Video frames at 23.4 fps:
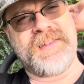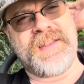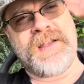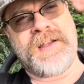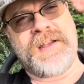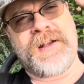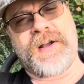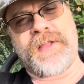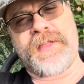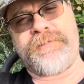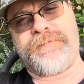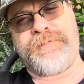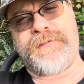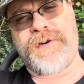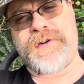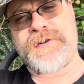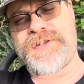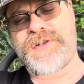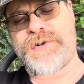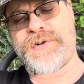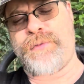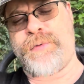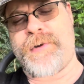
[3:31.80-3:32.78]
The
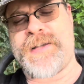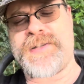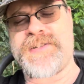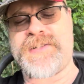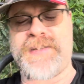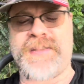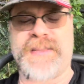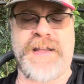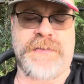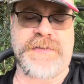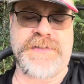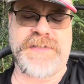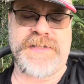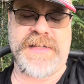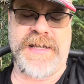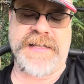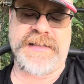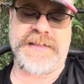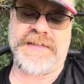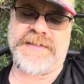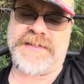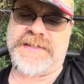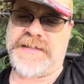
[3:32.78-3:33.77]
first question that was
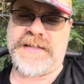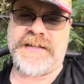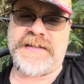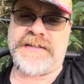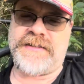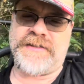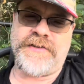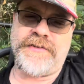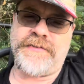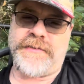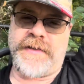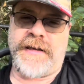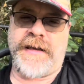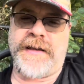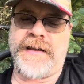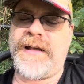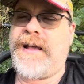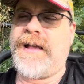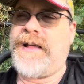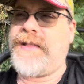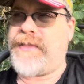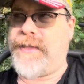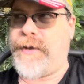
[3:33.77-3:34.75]
like this, it didn't do that.
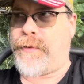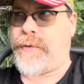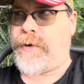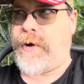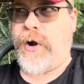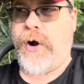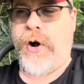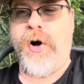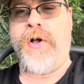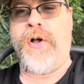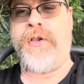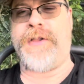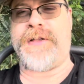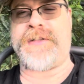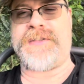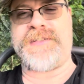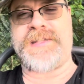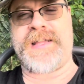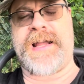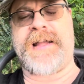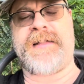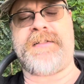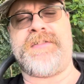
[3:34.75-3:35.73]
They were all
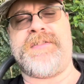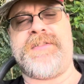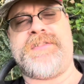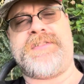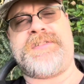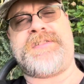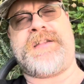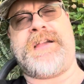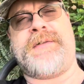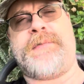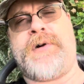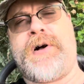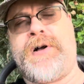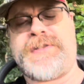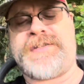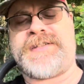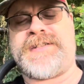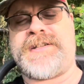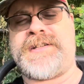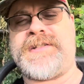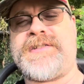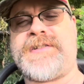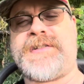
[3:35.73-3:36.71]
exactly the same, all
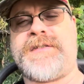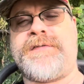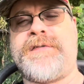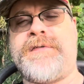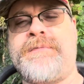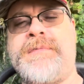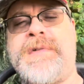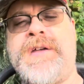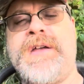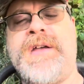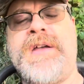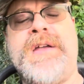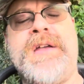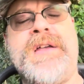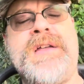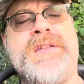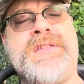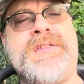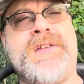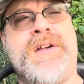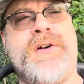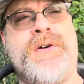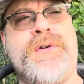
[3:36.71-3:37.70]
6 of them.
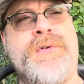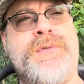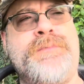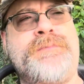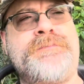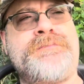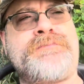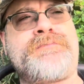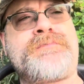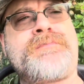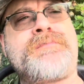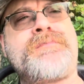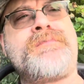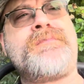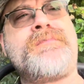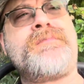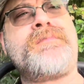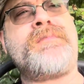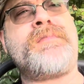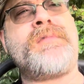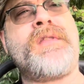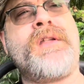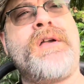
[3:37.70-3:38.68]
So
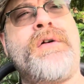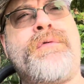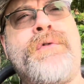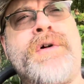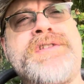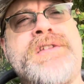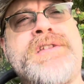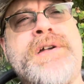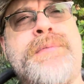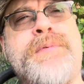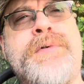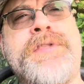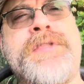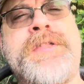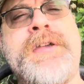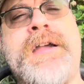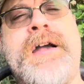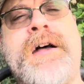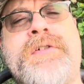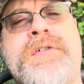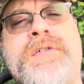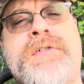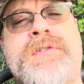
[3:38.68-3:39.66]
what's up with
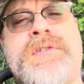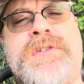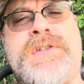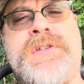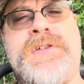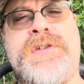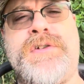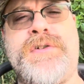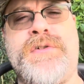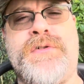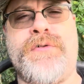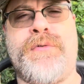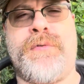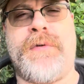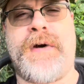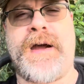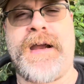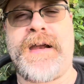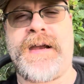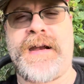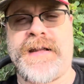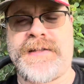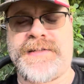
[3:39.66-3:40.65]
the other 2?
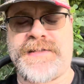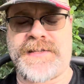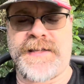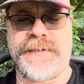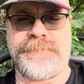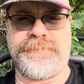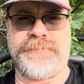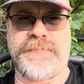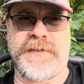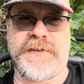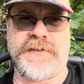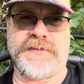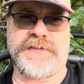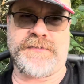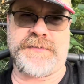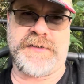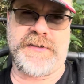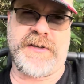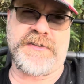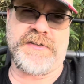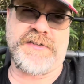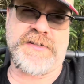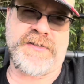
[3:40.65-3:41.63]
Why did I skip those?
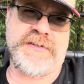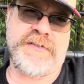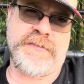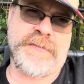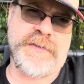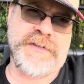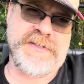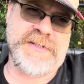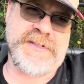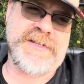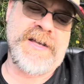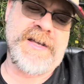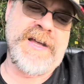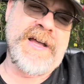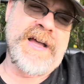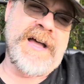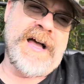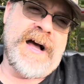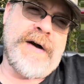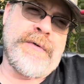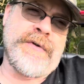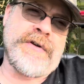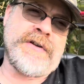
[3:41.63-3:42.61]
Well, those are the ones
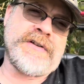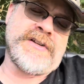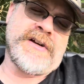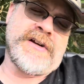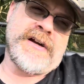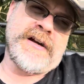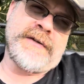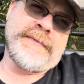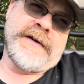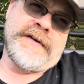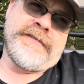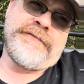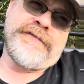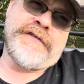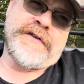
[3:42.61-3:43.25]
I want to talk about.